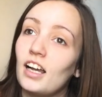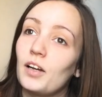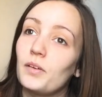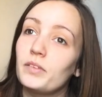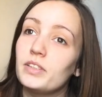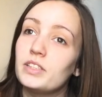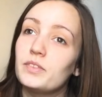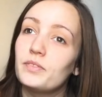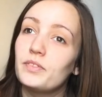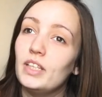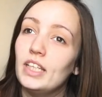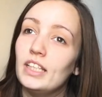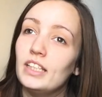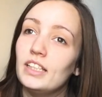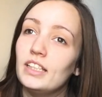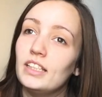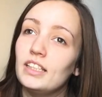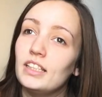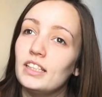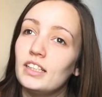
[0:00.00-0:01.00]
I was
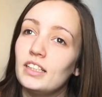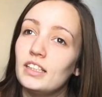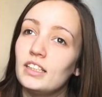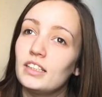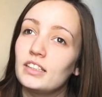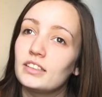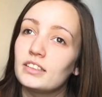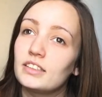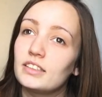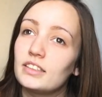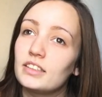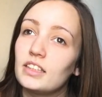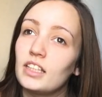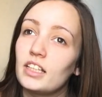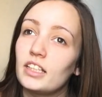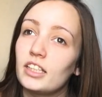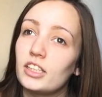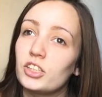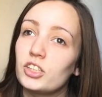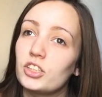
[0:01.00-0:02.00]
feeling
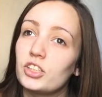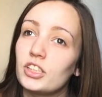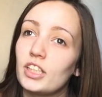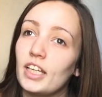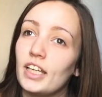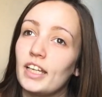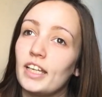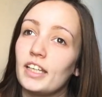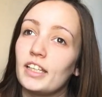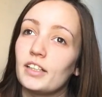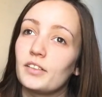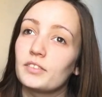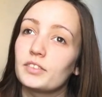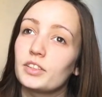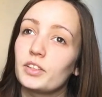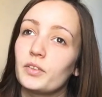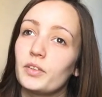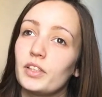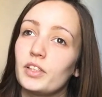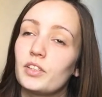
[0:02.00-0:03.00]
sluggish and I was
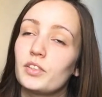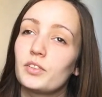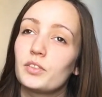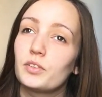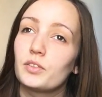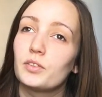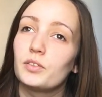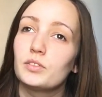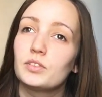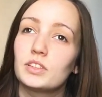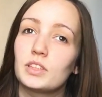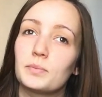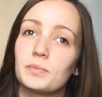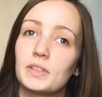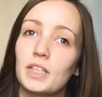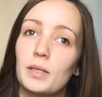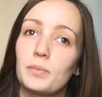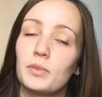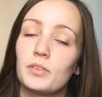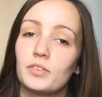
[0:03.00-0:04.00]
going through some
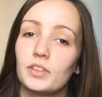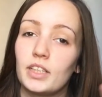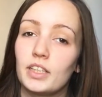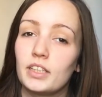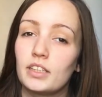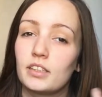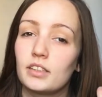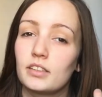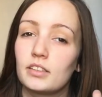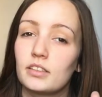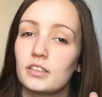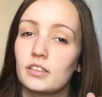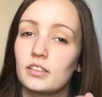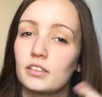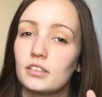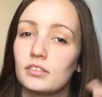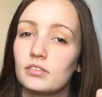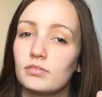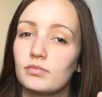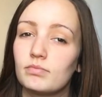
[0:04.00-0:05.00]
type of like
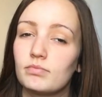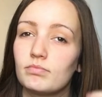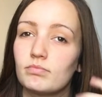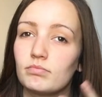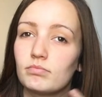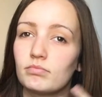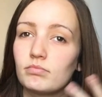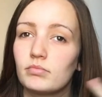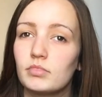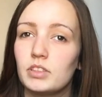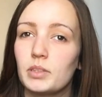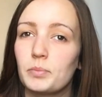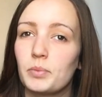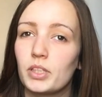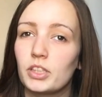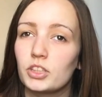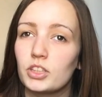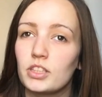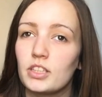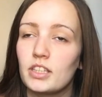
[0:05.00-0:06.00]

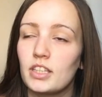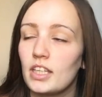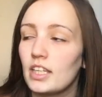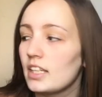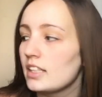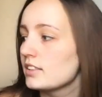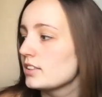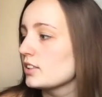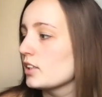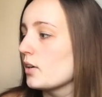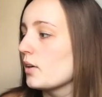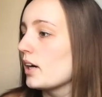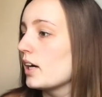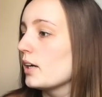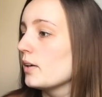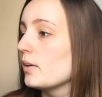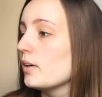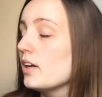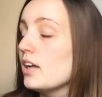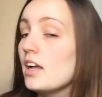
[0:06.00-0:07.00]
depression thing. So
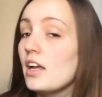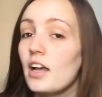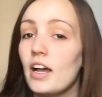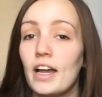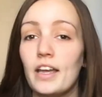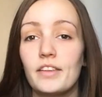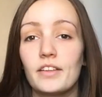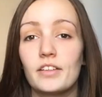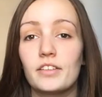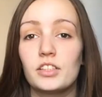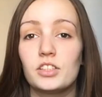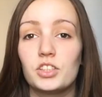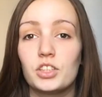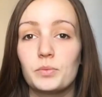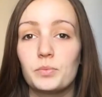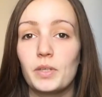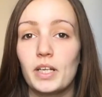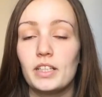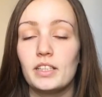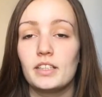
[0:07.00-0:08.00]
I, I thought the
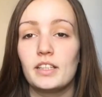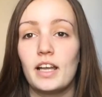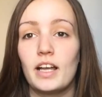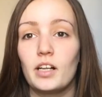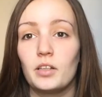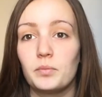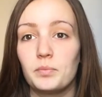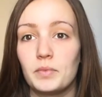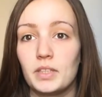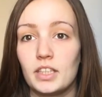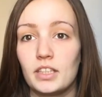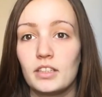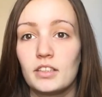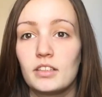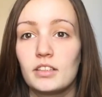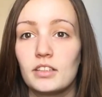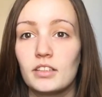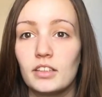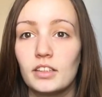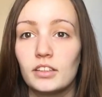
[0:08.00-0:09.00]
gym might help me
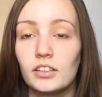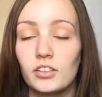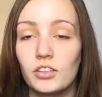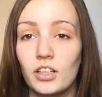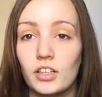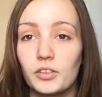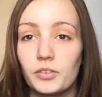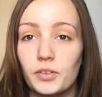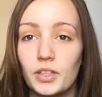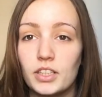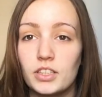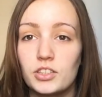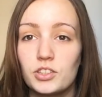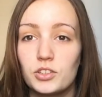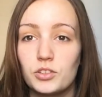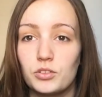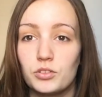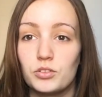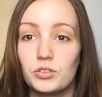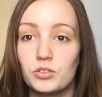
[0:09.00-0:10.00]
in the long run
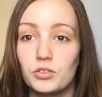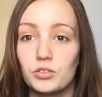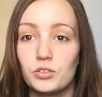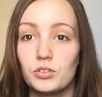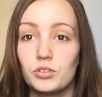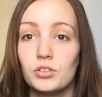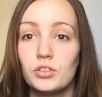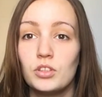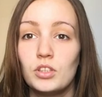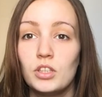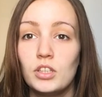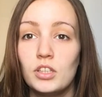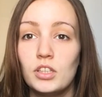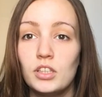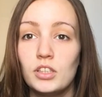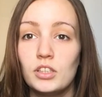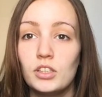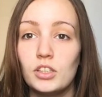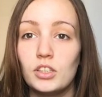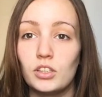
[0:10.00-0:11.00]
to,
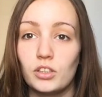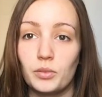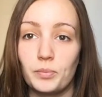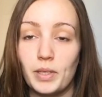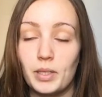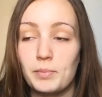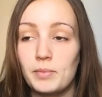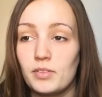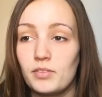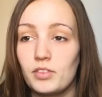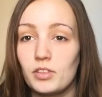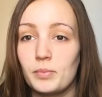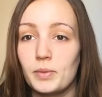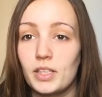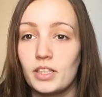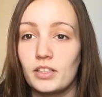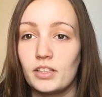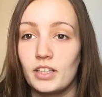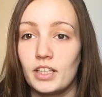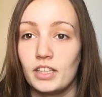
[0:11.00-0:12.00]
you know, make me feel
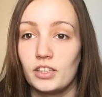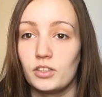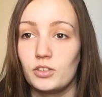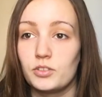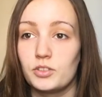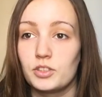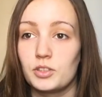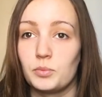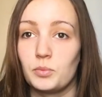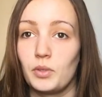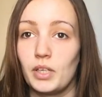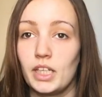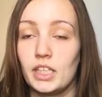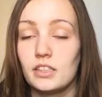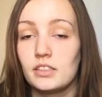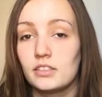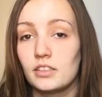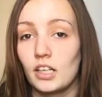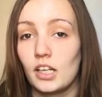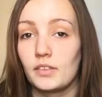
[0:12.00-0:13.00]
better and lose some
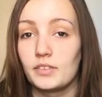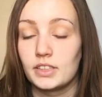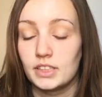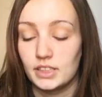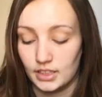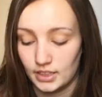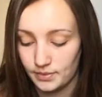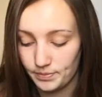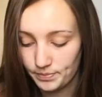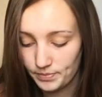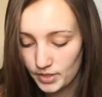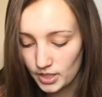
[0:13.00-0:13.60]
weight, obviously.